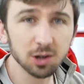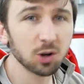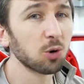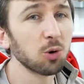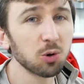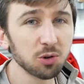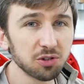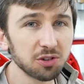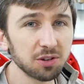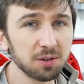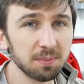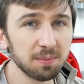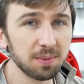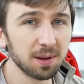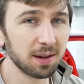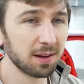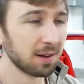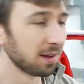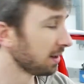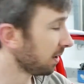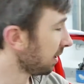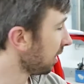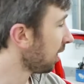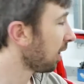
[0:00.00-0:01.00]
look awesome.
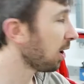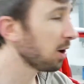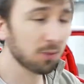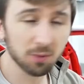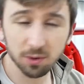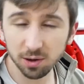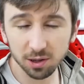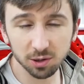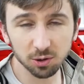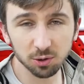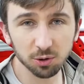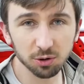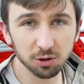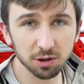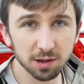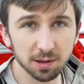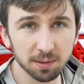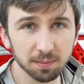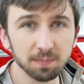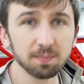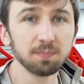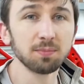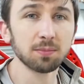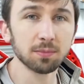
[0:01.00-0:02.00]
Hopefully you agree.
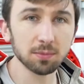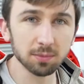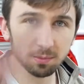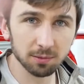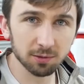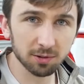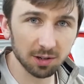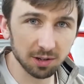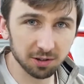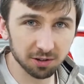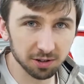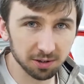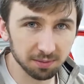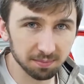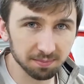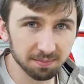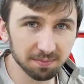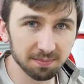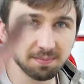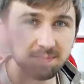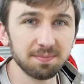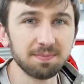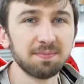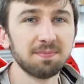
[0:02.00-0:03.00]
See you
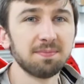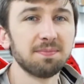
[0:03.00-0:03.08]
soon.